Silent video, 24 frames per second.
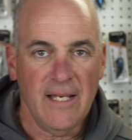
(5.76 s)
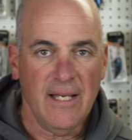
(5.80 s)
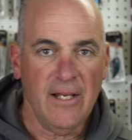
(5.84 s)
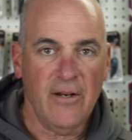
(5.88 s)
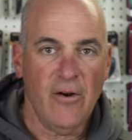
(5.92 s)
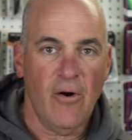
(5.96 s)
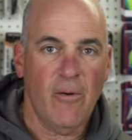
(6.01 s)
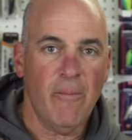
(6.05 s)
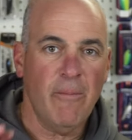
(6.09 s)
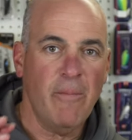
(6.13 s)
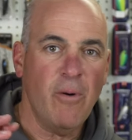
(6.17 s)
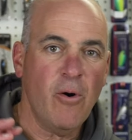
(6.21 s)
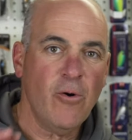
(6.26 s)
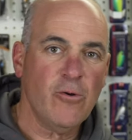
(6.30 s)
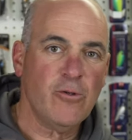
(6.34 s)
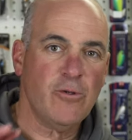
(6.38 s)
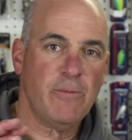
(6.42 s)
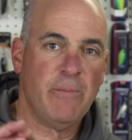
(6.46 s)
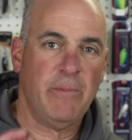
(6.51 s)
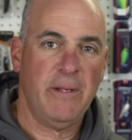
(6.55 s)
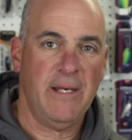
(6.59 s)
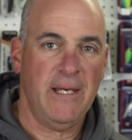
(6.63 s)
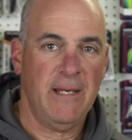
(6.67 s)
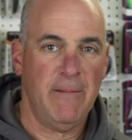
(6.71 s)
You know,
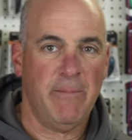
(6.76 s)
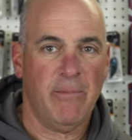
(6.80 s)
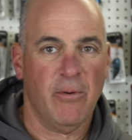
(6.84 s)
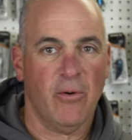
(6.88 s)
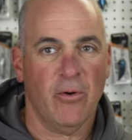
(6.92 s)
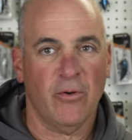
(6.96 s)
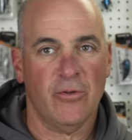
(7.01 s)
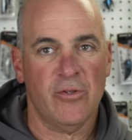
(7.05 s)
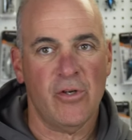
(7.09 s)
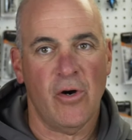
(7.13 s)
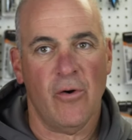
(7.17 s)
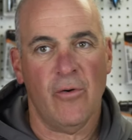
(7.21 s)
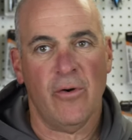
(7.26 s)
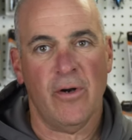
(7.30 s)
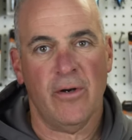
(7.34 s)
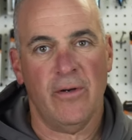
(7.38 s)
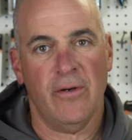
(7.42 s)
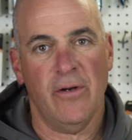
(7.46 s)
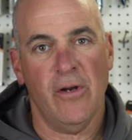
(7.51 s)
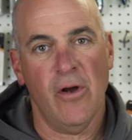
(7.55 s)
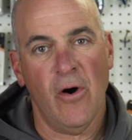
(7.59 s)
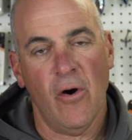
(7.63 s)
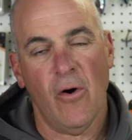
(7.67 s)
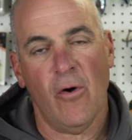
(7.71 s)
most people
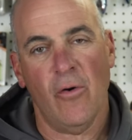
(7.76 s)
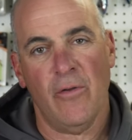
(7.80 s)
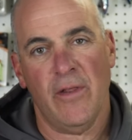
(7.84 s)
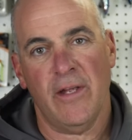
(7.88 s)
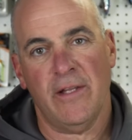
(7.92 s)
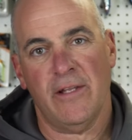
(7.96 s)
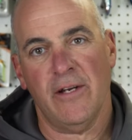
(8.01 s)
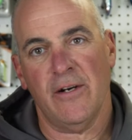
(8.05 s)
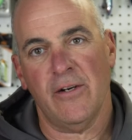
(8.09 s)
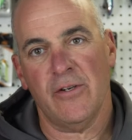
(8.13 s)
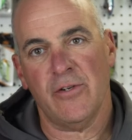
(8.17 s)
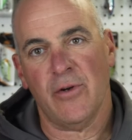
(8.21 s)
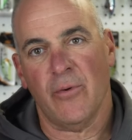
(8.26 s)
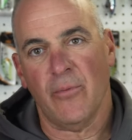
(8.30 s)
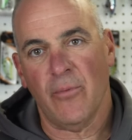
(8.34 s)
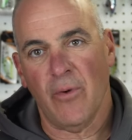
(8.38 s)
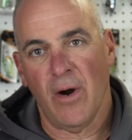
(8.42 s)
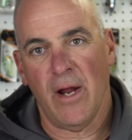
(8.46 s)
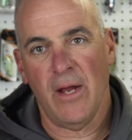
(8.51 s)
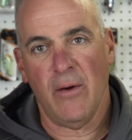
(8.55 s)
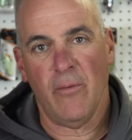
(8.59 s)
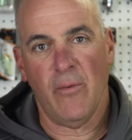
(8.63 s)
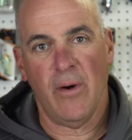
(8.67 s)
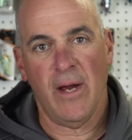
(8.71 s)
don't know that there's a
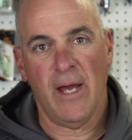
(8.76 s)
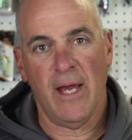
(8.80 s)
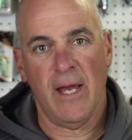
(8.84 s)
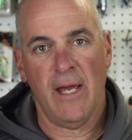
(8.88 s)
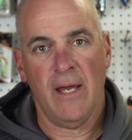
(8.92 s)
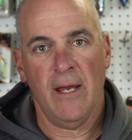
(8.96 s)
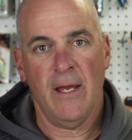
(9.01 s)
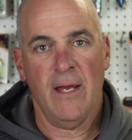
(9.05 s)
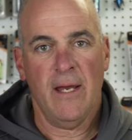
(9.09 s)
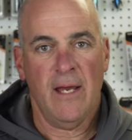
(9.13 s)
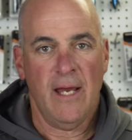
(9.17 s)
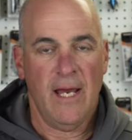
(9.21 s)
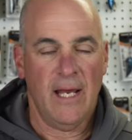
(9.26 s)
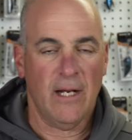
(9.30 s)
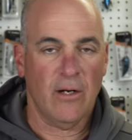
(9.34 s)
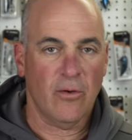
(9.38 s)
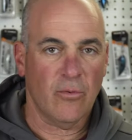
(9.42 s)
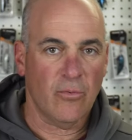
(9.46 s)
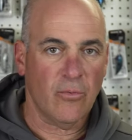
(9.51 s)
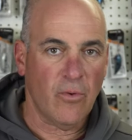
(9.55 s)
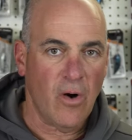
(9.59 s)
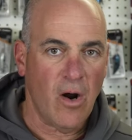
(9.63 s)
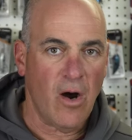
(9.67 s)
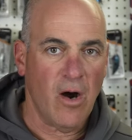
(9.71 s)
right way and
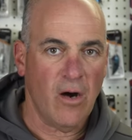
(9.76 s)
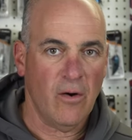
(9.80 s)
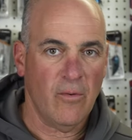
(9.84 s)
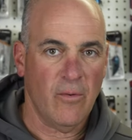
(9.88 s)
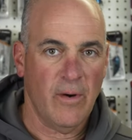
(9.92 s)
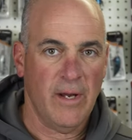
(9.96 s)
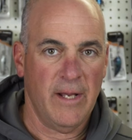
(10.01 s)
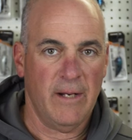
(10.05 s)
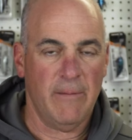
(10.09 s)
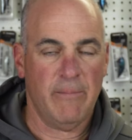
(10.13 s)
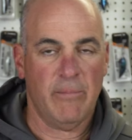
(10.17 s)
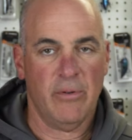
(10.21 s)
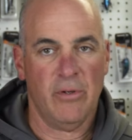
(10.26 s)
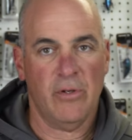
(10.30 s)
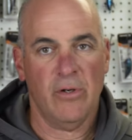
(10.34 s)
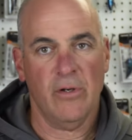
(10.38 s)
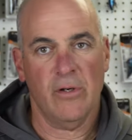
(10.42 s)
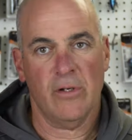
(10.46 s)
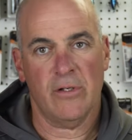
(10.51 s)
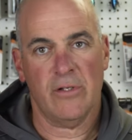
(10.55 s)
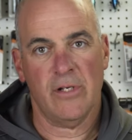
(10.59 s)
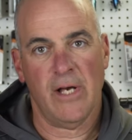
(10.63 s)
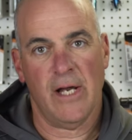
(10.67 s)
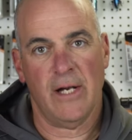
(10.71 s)
a wrong way to put
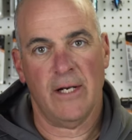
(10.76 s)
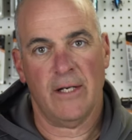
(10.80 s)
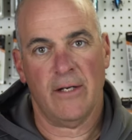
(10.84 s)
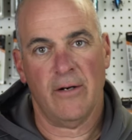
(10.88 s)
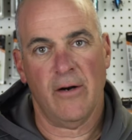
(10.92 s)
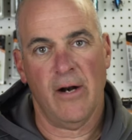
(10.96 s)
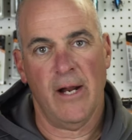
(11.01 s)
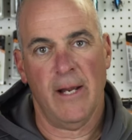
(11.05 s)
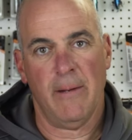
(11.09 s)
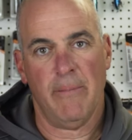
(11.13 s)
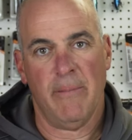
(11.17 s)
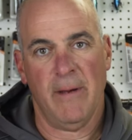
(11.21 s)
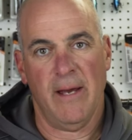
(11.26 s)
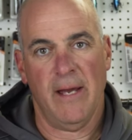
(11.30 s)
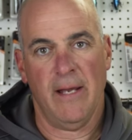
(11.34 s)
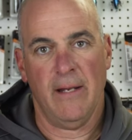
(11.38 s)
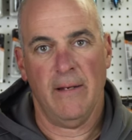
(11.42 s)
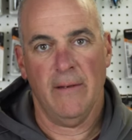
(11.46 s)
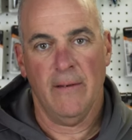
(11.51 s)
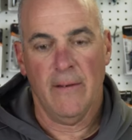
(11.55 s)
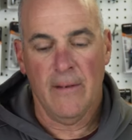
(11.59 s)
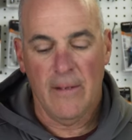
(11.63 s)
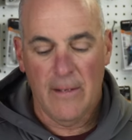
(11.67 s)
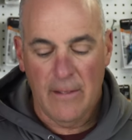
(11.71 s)
hooks on a crankbait.
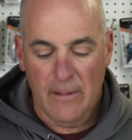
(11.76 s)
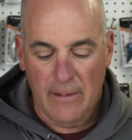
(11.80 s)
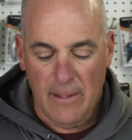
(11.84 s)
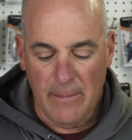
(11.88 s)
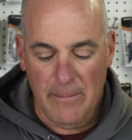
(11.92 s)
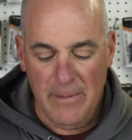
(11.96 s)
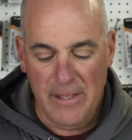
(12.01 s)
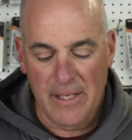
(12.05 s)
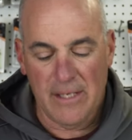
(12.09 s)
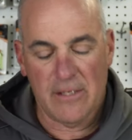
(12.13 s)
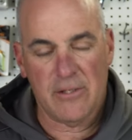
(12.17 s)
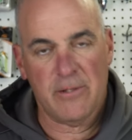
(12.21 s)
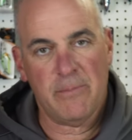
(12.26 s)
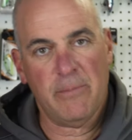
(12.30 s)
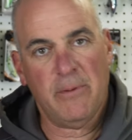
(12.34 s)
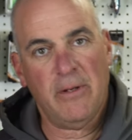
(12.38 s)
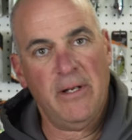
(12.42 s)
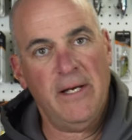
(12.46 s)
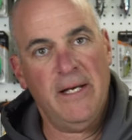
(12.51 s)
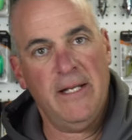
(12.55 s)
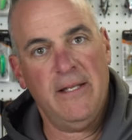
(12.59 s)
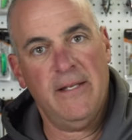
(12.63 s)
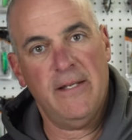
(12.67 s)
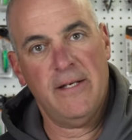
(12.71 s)
Let me
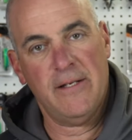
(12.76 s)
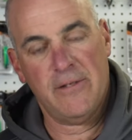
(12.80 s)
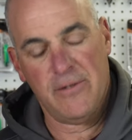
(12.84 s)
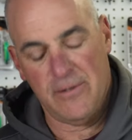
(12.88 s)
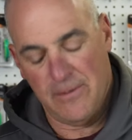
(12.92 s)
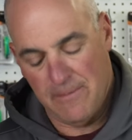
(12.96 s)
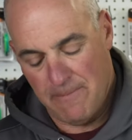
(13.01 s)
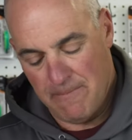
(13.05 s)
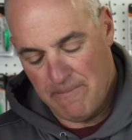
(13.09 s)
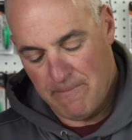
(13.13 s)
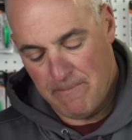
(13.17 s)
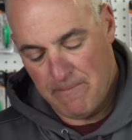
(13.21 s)
explain this.